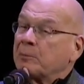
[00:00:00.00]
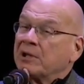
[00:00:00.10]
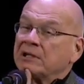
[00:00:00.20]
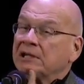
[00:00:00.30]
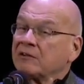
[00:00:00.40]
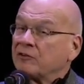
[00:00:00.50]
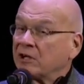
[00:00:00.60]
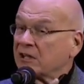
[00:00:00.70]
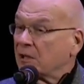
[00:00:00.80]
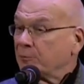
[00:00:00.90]
but in a
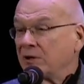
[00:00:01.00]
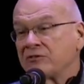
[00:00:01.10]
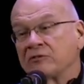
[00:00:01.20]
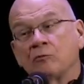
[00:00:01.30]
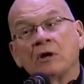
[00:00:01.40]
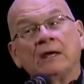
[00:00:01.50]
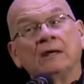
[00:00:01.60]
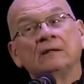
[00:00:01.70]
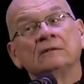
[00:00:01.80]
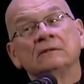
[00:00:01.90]
very comprehensive
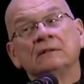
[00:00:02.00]
way.